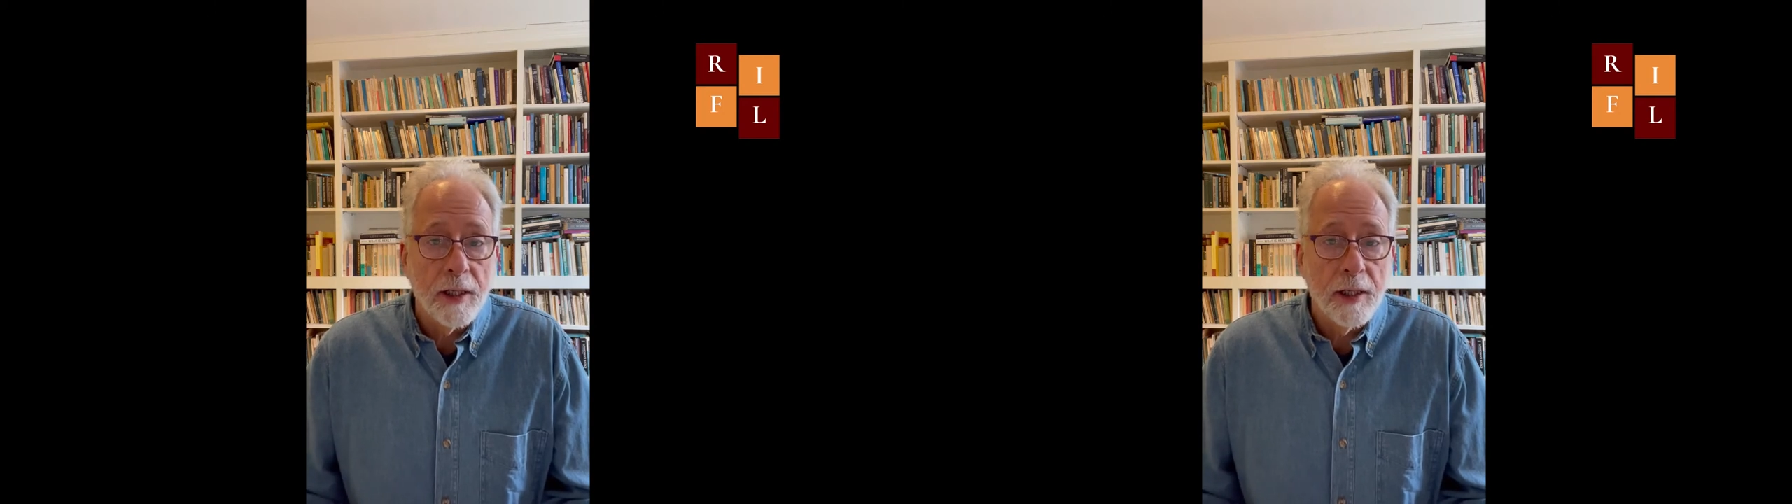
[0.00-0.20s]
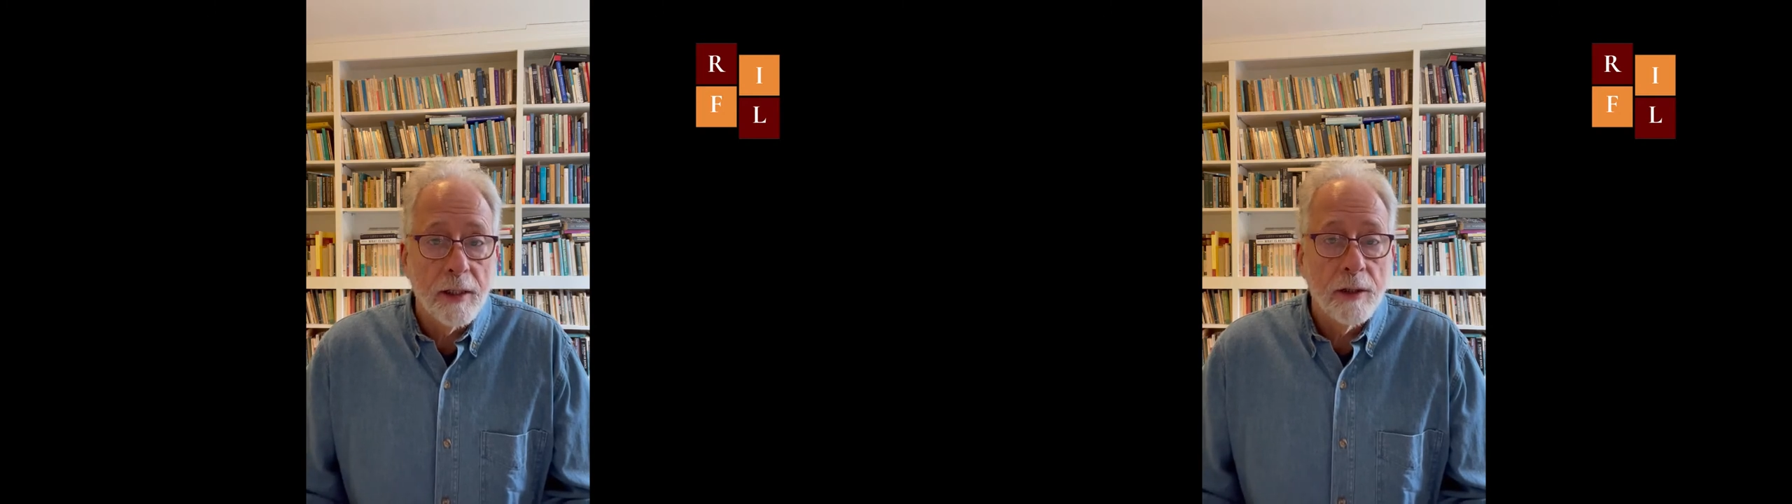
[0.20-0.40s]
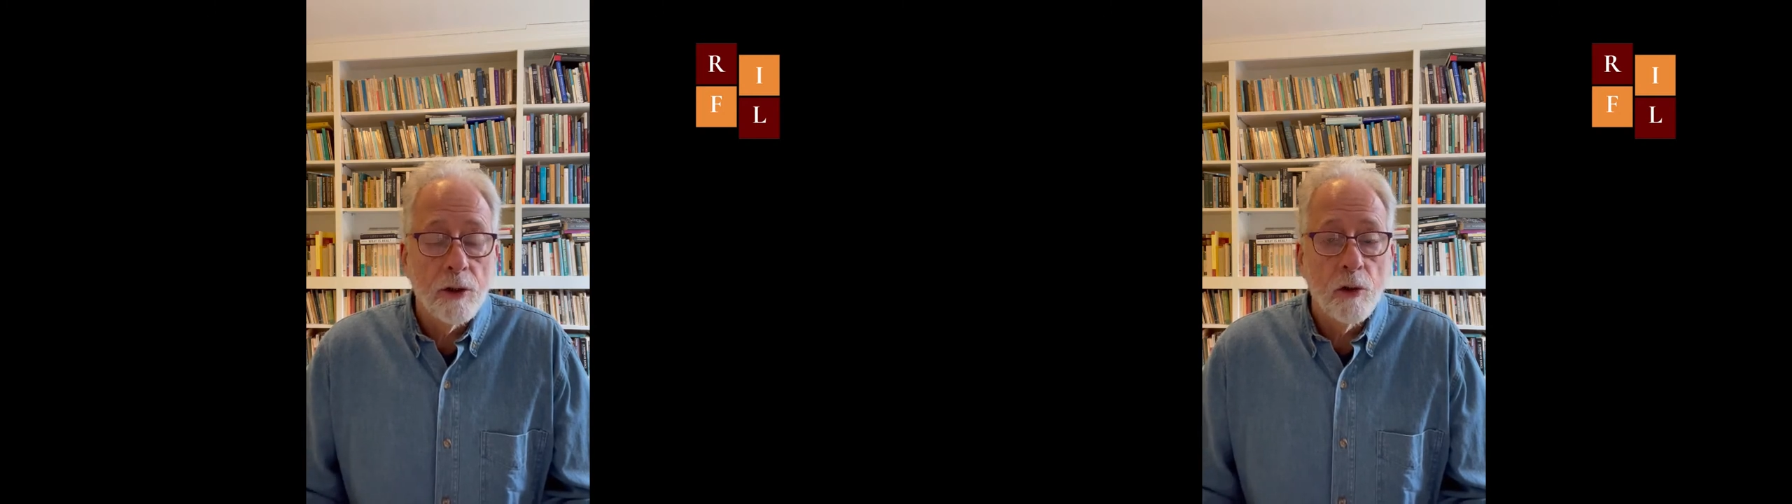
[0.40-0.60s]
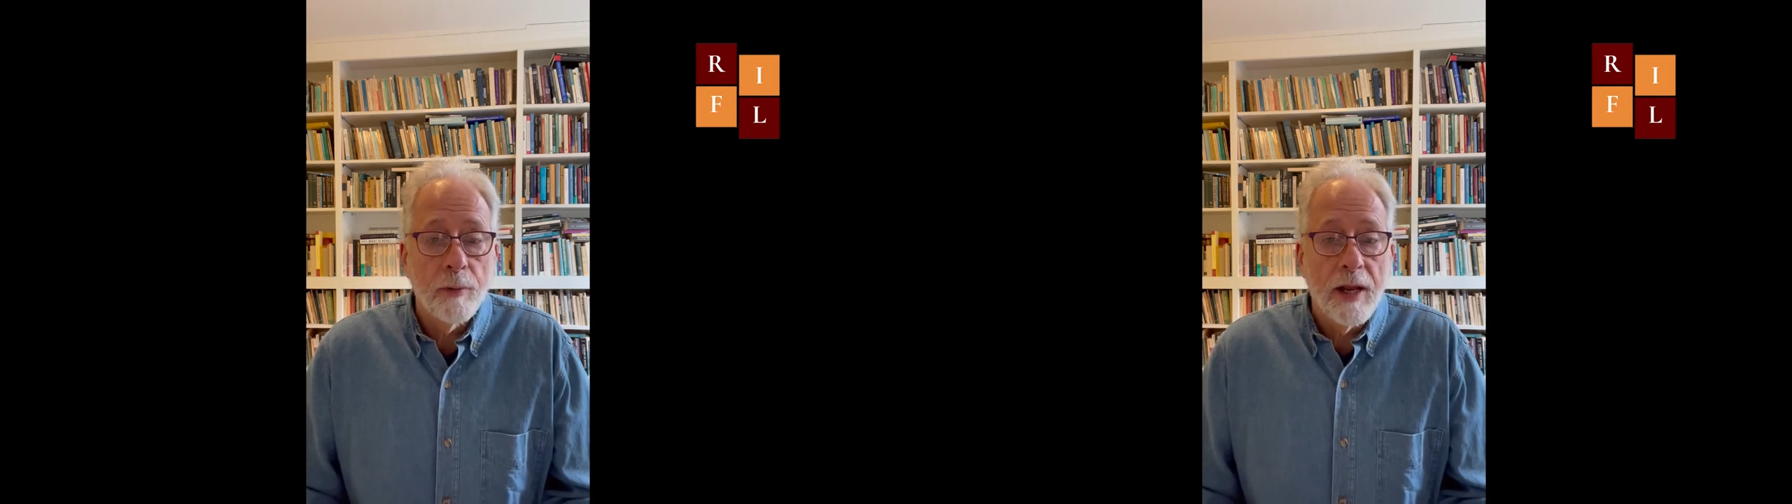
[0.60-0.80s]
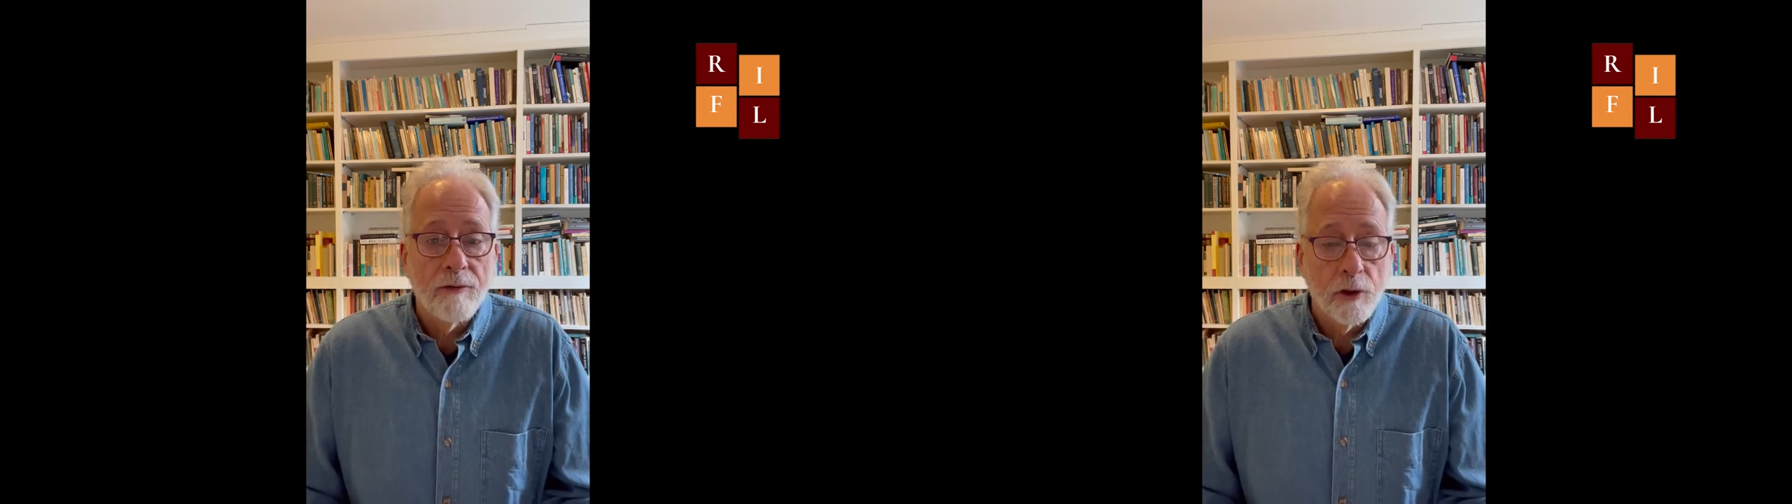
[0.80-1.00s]
in
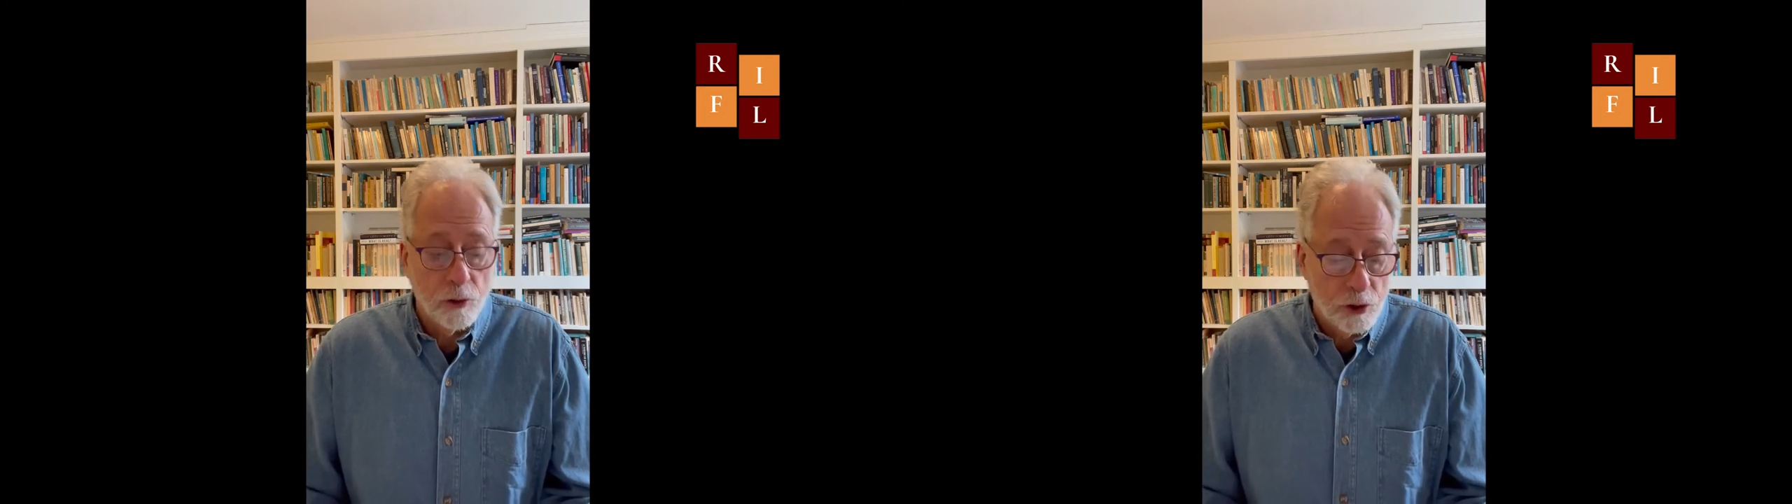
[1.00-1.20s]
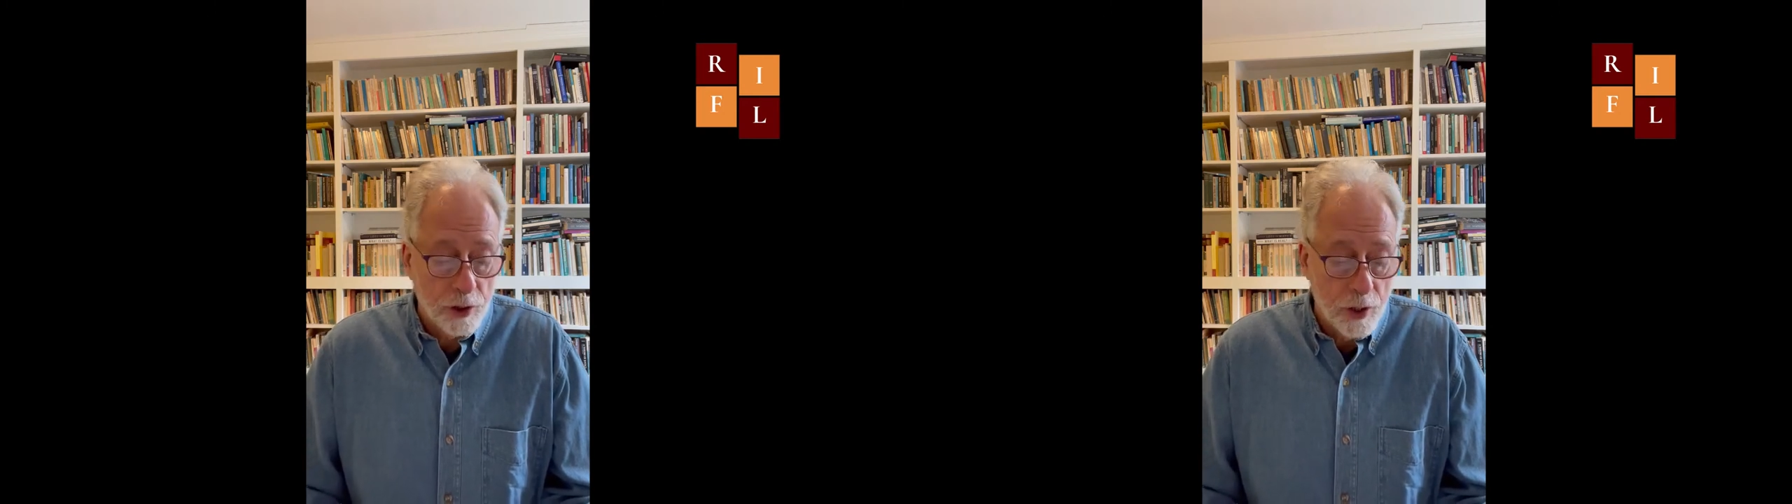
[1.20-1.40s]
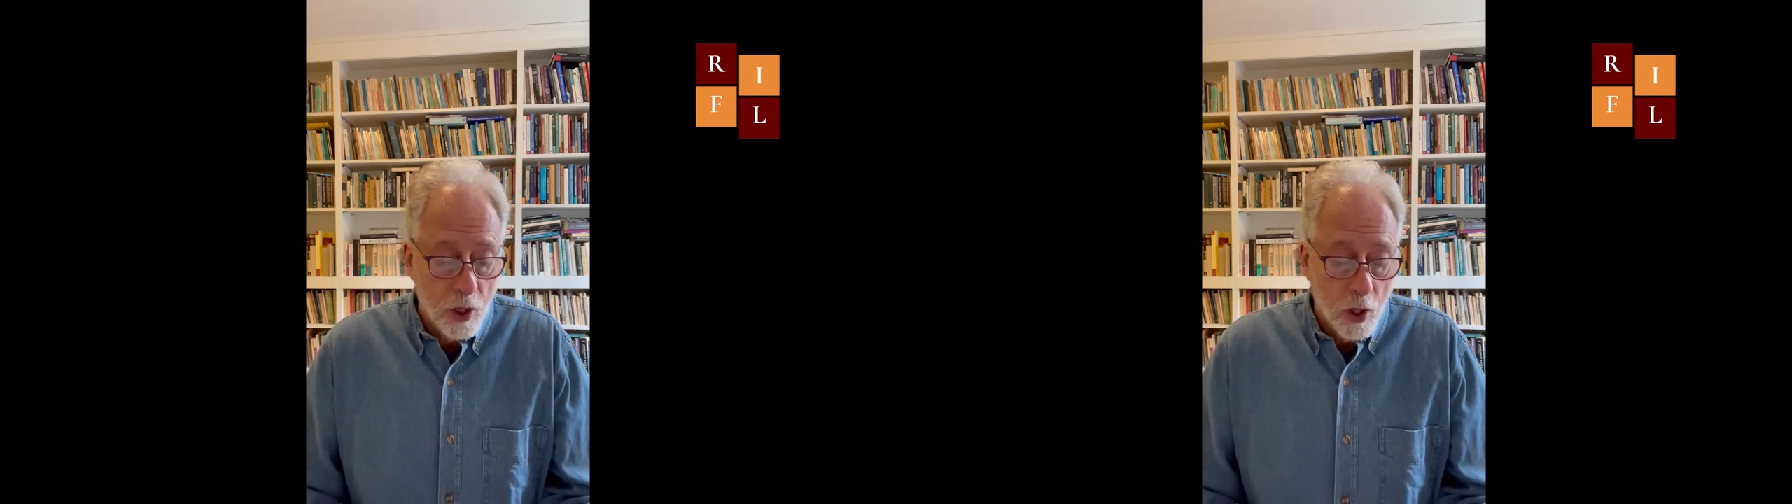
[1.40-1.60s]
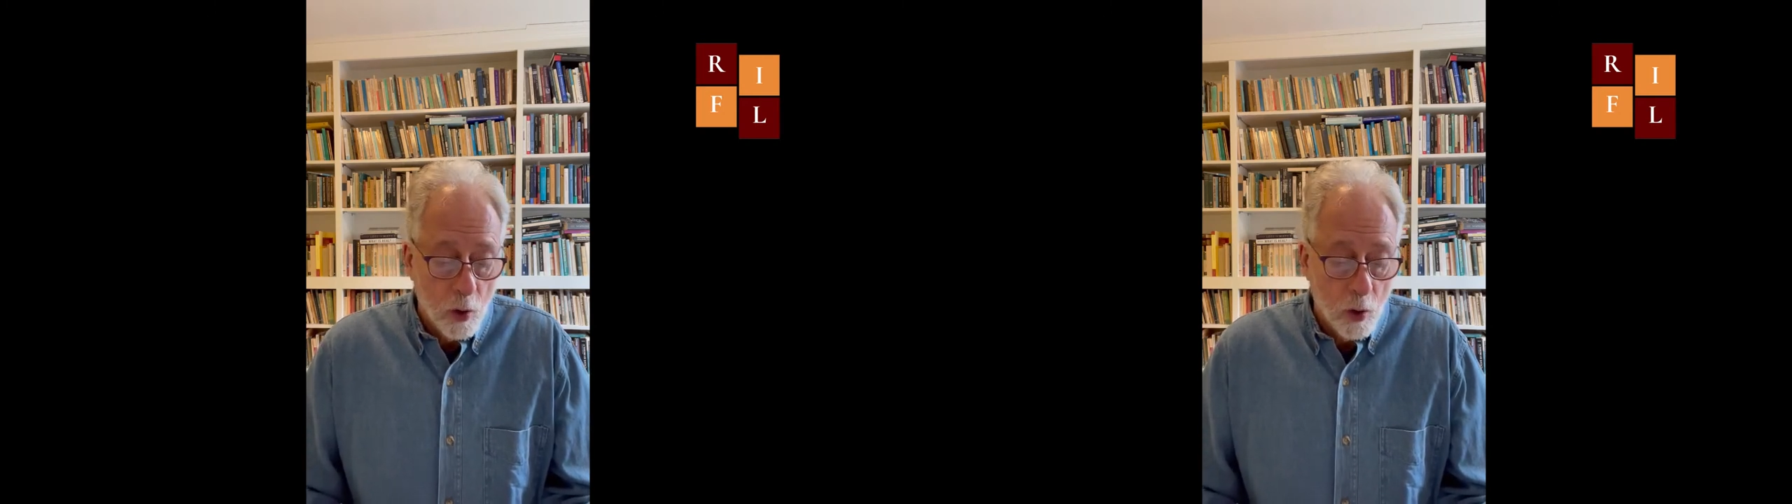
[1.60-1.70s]
human evolution,